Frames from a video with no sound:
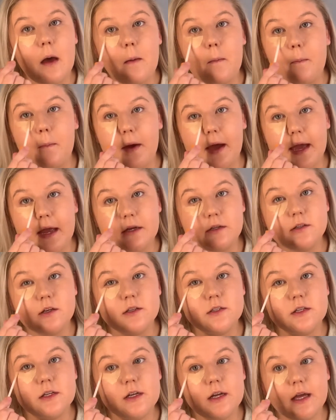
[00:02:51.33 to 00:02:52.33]
But it
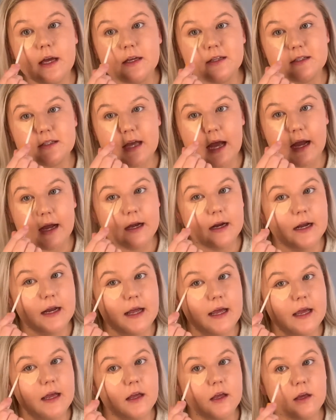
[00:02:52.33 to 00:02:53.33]
doesn't
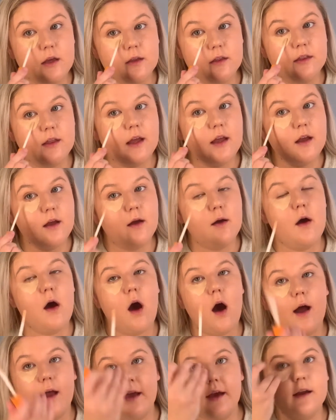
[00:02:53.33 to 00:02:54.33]
exactly, you think
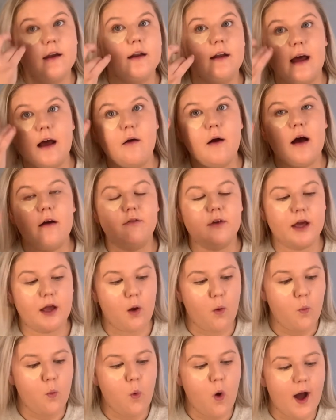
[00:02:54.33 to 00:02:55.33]
I'm gonna now have like a
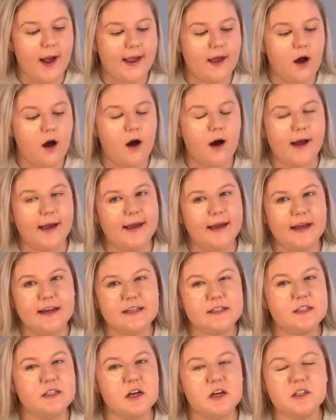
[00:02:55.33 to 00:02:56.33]
white eye, it
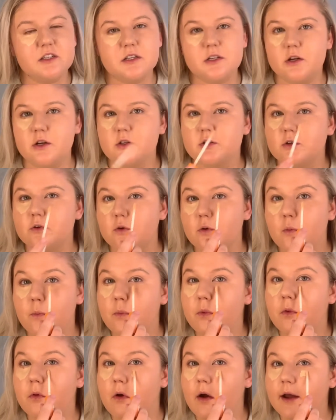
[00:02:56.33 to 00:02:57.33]
doesn't at all
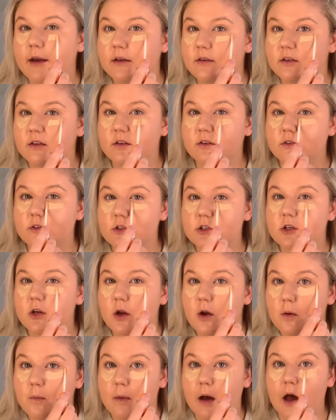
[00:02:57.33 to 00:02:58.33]
brighten
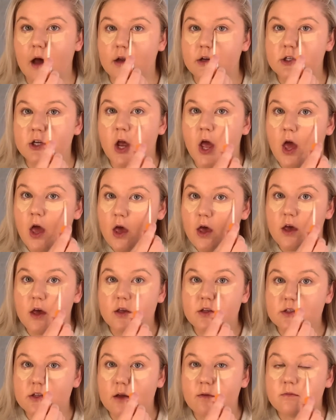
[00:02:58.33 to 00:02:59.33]
too much.
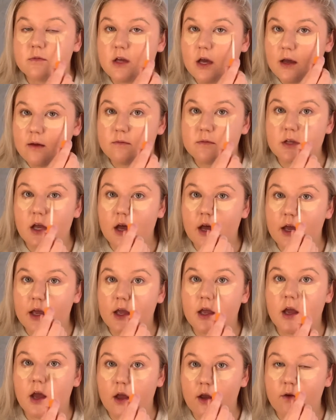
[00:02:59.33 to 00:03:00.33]
Sometimes I
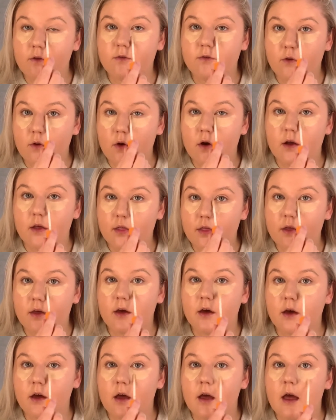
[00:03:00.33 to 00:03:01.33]
go for the,